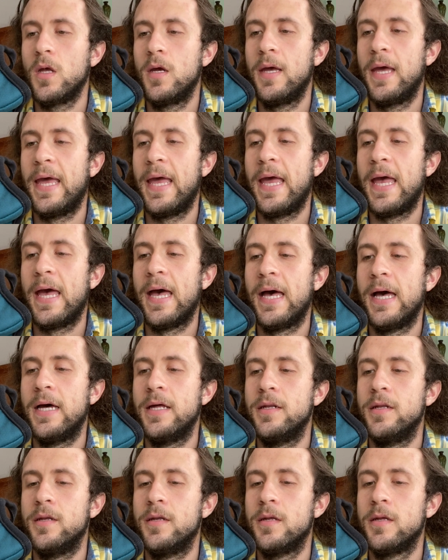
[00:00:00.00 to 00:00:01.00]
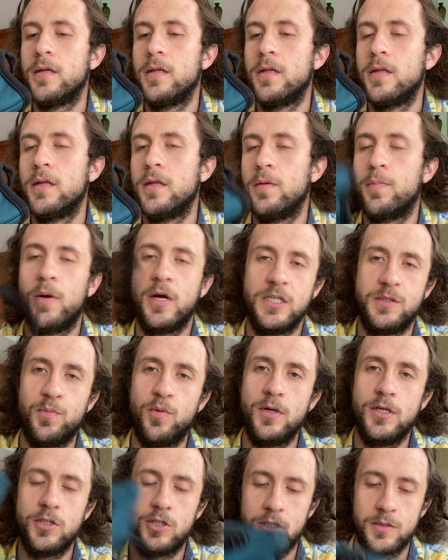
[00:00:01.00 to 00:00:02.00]
And the price
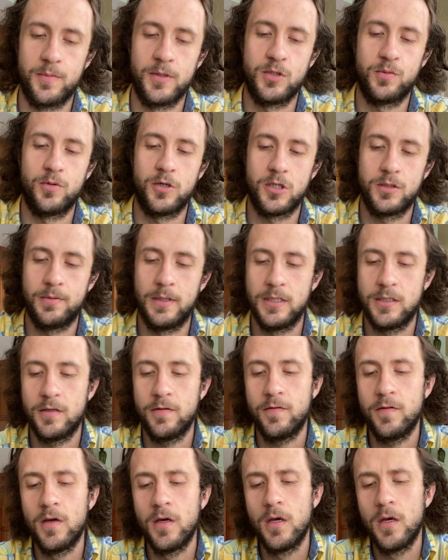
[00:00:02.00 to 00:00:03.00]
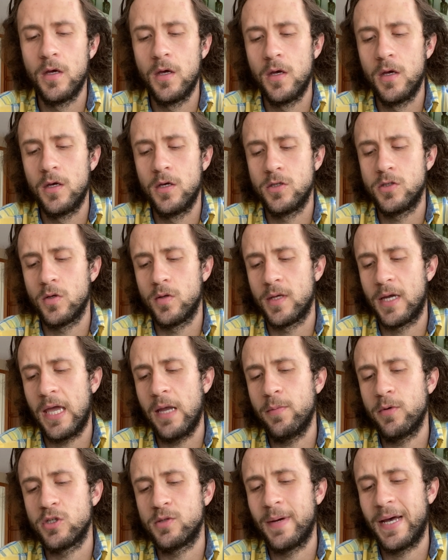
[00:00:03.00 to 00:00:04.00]
point is just much more expensive. So the
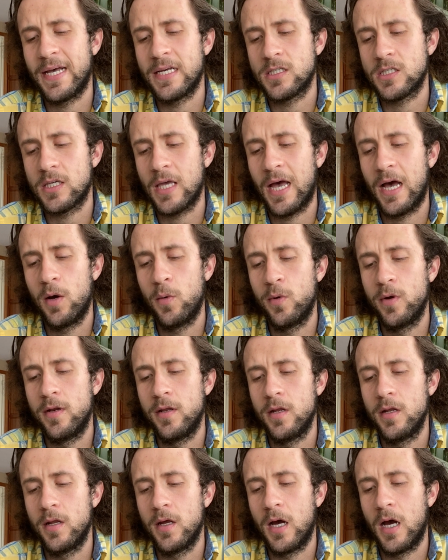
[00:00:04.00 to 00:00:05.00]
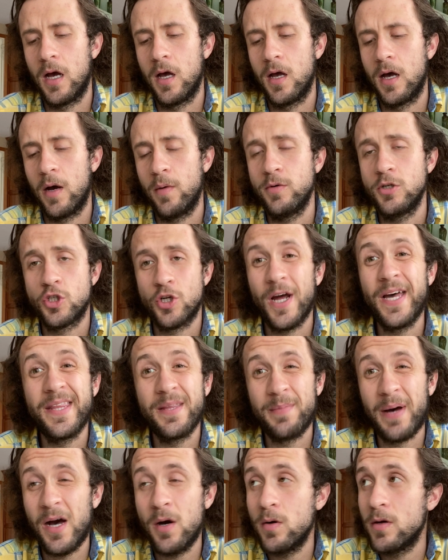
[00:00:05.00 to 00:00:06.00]
Cambridge mask, I would try
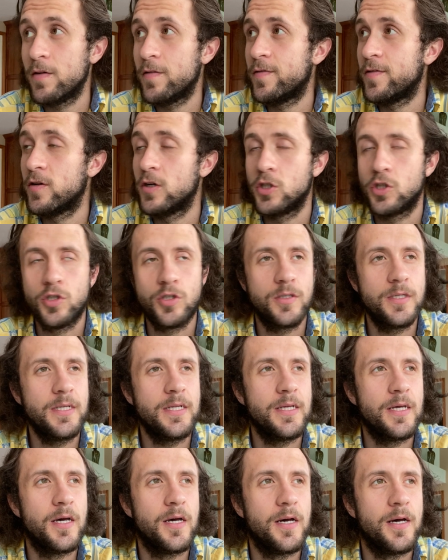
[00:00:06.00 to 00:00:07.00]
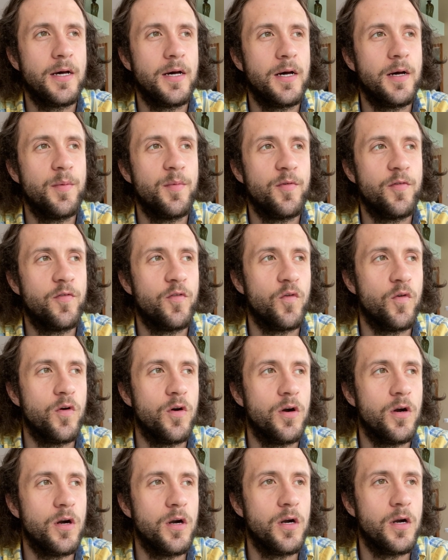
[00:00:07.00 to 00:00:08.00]
them out if you're interested
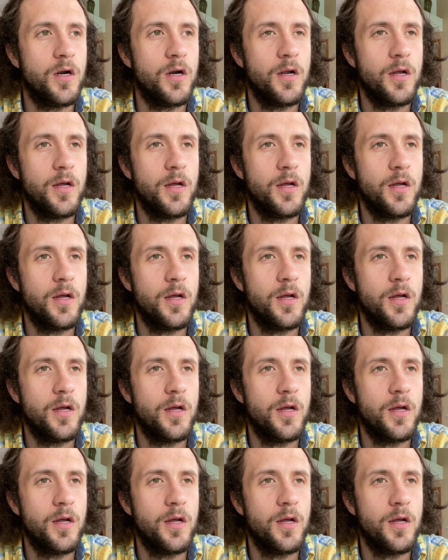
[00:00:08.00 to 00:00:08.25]
for